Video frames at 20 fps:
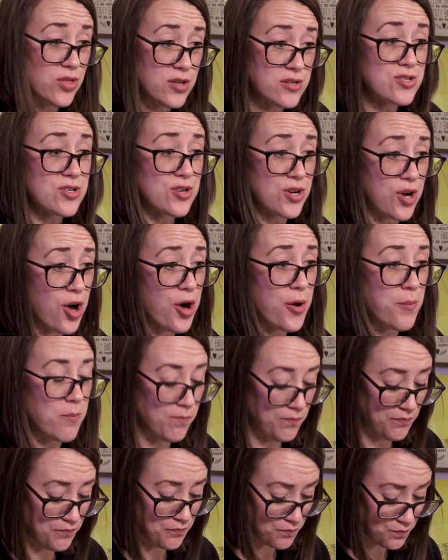These are good.
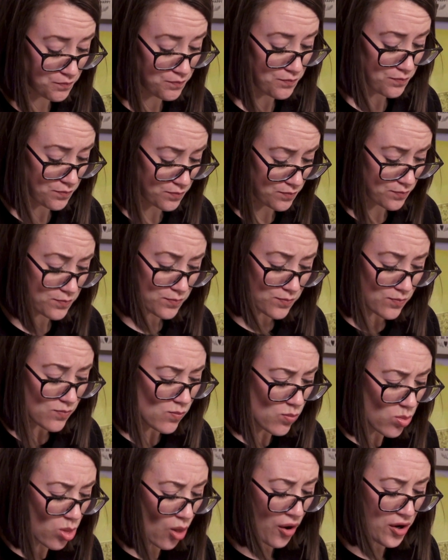
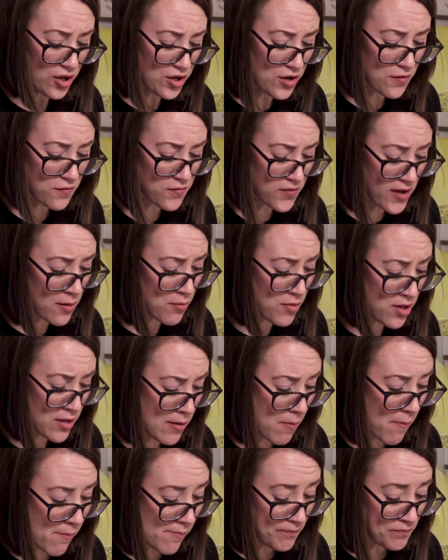Your
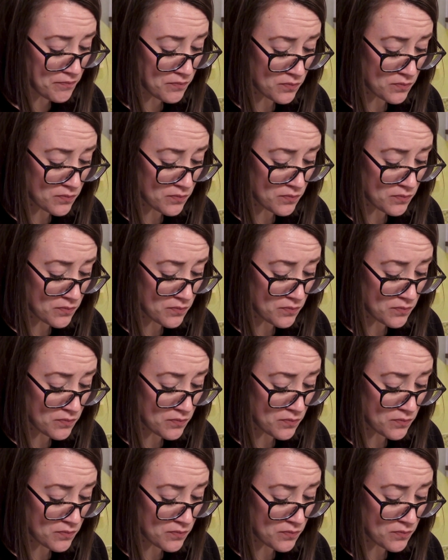family